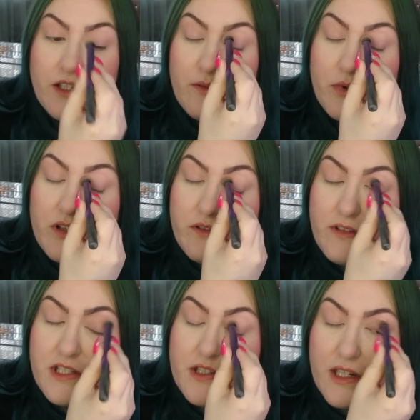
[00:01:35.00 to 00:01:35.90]
So one of the
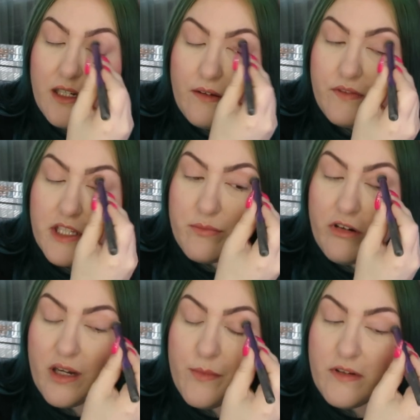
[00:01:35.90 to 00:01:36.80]
reasons I love this
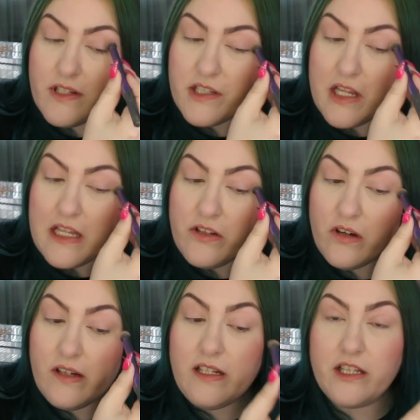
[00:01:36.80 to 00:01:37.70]
primer is it
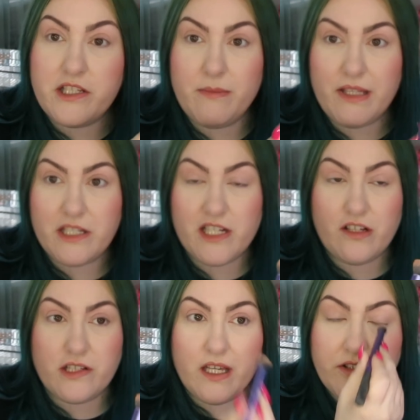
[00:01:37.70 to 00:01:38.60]
not only does it make the
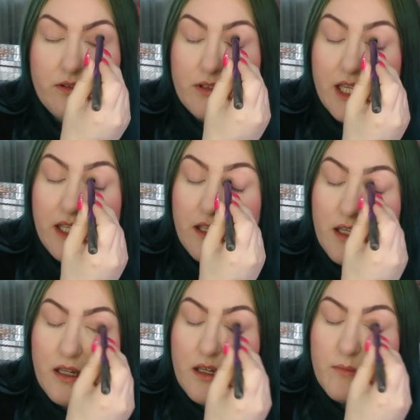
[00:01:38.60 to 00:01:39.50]
shadows last all day,
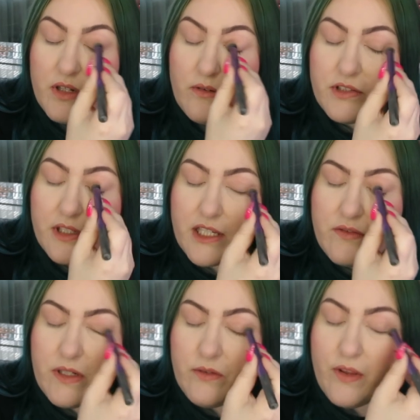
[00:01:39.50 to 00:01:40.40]
but it also gets
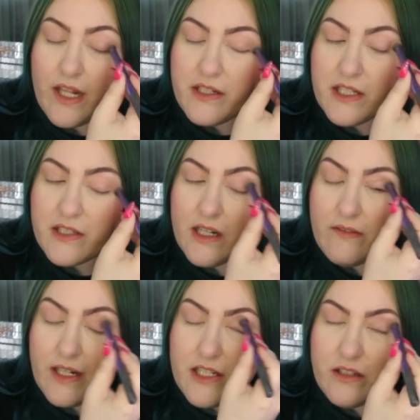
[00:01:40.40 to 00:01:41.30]
rid of all that
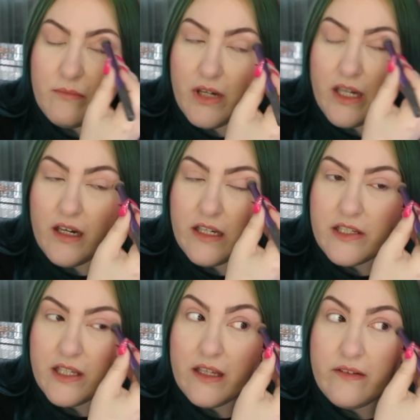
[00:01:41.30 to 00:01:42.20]
discoloration on my
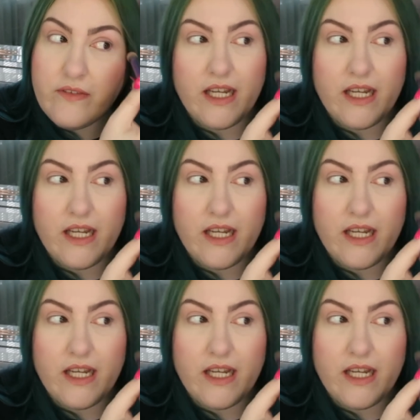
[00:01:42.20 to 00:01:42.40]
eyes and